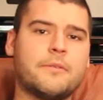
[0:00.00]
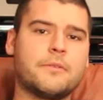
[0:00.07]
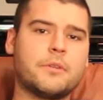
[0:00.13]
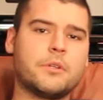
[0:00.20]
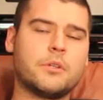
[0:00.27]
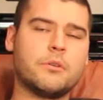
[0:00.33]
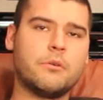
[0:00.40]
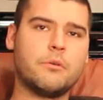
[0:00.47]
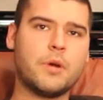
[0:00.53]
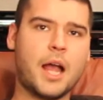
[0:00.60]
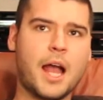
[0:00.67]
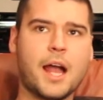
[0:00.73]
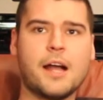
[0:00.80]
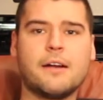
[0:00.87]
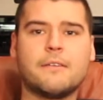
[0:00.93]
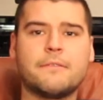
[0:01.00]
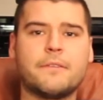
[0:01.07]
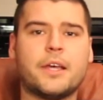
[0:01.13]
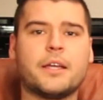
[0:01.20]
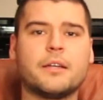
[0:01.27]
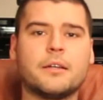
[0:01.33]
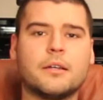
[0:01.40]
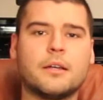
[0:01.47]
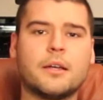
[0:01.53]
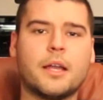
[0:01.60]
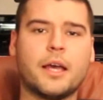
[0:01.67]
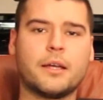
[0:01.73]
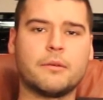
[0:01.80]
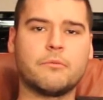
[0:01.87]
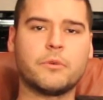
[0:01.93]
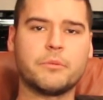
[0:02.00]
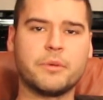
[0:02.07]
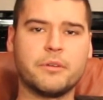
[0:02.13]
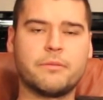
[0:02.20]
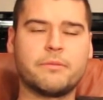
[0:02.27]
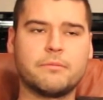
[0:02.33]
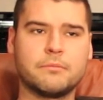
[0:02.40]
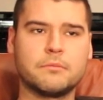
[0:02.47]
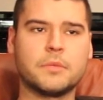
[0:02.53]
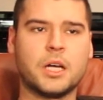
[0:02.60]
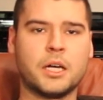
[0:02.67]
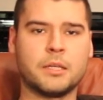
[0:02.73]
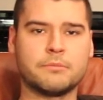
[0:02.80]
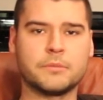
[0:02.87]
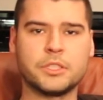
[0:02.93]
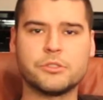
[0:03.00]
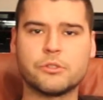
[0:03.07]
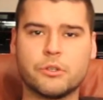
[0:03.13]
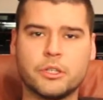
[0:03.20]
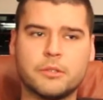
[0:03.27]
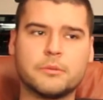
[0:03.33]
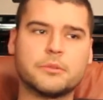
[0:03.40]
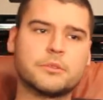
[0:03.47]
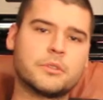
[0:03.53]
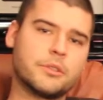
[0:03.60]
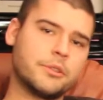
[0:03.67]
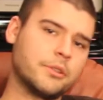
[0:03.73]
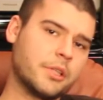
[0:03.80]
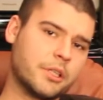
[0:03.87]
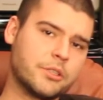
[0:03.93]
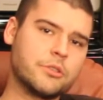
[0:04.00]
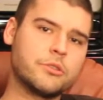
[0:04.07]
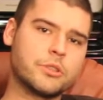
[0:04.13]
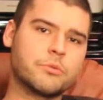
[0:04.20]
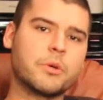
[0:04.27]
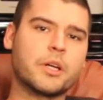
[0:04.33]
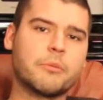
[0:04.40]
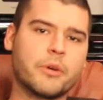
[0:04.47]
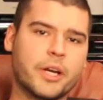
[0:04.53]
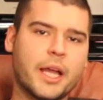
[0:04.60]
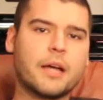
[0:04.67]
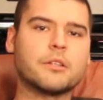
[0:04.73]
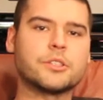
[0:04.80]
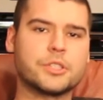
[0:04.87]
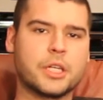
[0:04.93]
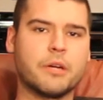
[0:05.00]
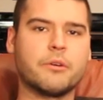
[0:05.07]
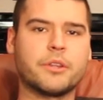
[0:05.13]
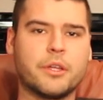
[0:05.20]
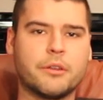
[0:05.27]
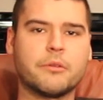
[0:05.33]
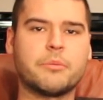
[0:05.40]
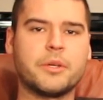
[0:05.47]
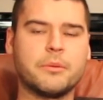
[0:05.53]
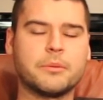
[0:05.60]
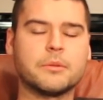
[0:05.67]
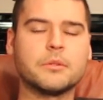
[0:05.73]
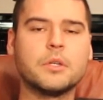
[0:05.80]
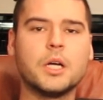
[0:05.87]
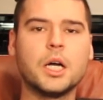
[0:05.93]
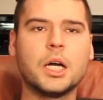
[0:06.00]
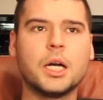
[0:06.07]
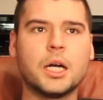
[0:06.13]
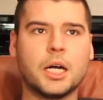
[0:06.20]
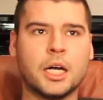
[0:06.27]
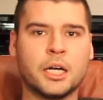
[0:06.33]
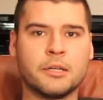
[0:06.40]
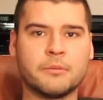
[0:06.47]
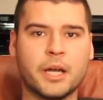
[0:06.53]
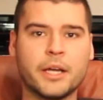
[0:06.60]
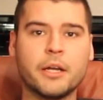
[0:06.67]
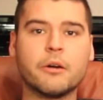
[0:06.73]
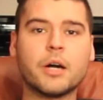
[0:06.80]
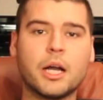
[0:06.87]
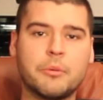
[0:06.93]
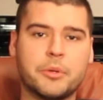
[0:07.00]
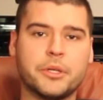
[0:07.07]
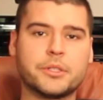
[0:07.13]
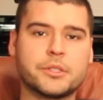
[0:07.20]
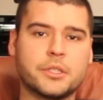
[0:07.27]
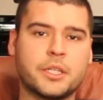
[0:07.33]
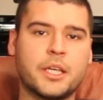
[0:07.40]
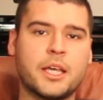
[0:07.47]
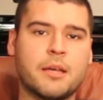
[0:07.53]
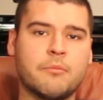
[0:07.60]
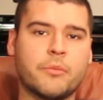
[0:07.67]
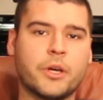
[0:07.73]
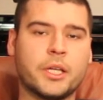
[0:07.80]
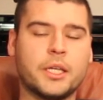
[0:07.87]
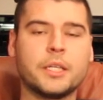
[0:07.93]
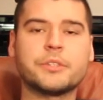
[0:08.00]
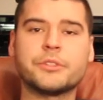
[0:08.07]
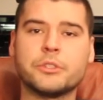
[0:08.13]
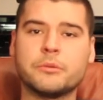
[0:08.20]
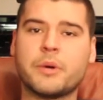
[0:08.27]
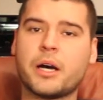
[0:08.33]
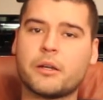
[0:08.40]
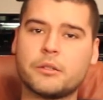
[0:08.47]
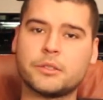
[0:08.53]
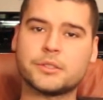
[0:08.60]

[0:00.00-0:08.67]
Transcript: you have that would be enjoyable that you just want to bring out and share with other people. I know I personally am bringing 2 bottles